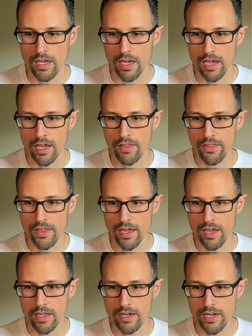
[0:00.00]
and
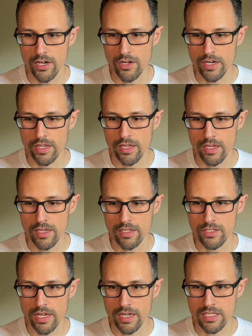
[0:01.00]
then here he is.
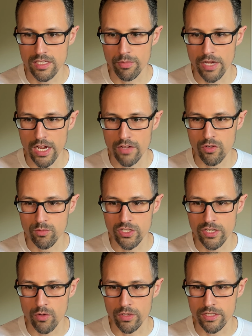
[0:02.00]
You kind of see the back of him, so you
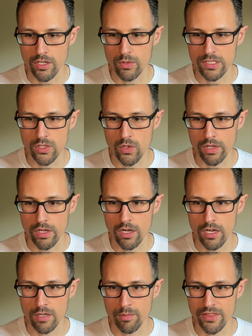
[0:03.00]
can't really tell what's going
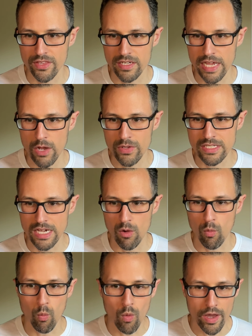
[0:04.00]
on, but then now he's got
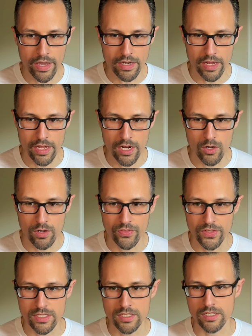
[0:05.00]
white hair in
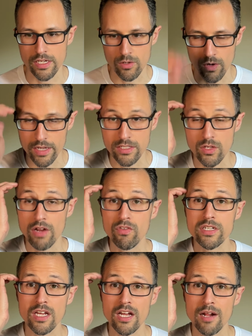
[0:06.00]
this scene, right? So every
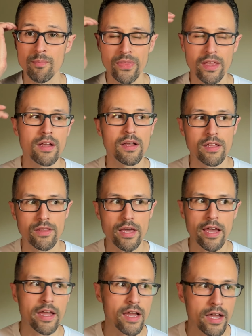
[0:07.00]
time the
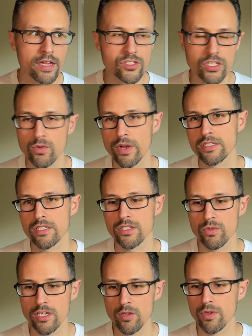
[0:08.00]
AI generates a
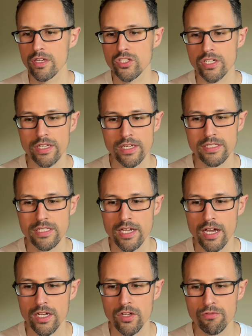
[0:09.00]
new image, it's
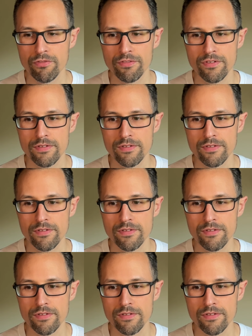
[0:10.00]
kind of